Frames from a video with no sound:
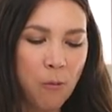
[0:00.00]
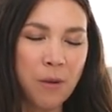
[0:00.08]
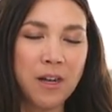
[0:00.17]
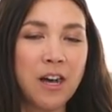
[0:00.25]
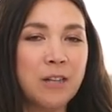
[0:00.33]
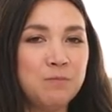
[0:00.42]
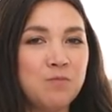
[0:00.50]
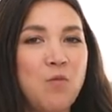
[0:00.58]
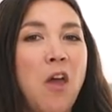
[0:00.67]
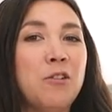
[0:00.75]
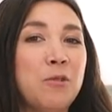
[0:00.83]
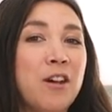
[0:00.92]
Oh my God.
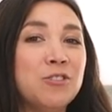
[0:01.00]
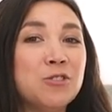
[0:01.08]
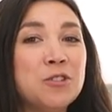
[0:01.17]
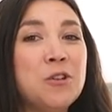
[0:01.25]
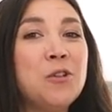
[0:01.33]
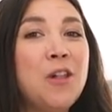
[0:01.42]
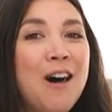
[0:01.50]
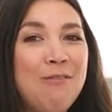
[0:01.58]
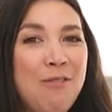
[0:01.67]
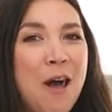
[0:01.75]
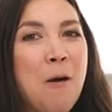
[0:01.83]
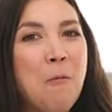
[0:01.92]
You guys are gonna
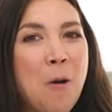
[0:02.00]
love that